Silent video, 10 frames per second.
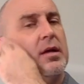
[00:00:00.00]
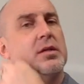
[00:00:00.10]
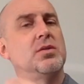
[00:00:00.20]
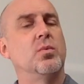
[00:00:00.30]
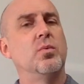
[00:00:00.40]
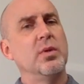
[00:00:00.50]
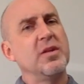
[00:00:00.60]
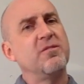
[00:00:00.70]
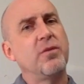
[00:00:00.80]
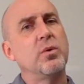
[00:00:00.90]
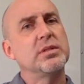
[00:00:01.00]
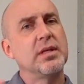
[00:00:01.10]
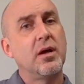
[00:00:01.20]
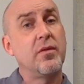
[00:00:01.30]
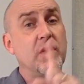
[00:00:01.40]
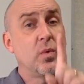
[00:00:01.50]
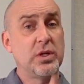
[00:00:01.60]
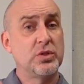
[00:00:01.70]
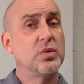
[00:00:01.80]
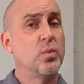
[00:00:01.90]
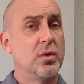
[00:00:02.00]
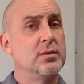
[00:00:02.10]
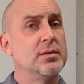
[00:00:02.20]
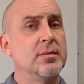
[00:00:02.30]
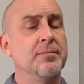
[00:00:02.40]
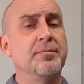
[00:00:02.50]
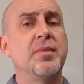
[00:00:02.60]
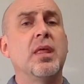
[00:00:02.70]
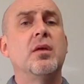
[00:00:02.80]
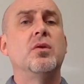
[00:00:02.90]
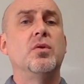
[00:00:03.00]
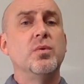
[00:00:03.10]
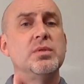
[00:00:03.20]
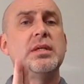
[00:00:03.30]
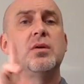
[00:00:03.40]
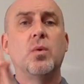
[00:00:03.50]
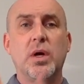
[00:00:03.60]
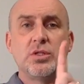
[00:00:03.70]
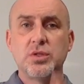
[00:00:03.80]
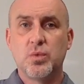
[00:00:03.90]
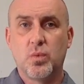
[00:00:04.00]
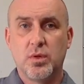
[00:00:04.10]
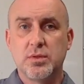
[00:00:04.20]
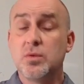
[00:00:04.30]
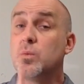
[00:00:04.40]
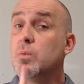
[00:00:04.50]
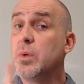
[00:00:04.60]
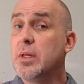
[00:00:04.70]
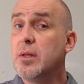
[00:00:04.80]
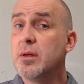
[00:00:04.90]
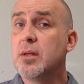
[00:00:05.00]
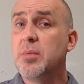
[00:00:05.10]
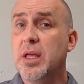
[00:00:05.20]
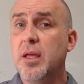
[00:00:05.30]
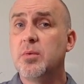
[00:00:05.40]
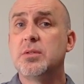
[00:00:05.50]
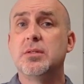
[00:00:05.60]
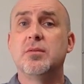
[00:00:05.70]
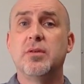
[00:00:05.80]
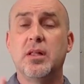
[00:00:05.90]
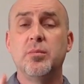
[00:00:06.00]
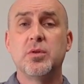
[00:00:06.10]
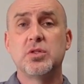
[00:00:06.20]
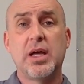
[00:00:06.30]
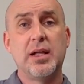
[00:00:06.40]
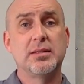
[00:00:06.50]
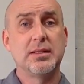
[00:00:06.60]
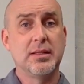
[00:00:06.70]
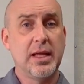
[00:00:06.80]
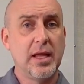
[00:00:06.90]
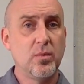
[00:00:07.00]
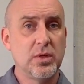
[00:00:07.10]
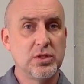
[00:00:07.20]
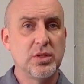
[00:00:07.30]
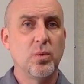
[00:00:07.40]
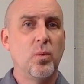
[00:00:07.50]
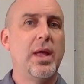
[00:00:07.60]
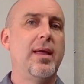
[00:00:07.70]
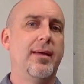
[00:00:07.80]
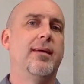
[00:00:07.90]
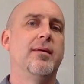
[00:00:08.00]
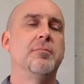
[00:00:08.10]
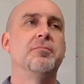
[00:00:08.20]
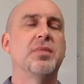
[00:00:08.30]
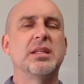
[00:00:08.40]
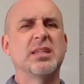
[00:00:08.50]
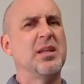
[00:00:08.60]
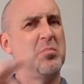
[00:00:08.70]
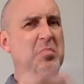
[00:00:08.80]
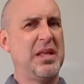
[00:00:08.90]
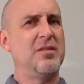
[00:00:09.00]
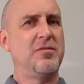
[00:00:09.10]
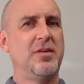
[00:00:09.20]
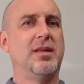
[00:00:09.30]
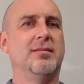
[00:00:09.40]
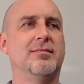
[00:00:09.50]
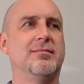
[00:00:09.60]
So we're really focusing on the question words. Using question words, you really are going to be able to develop your child's language in a way that's going to benefit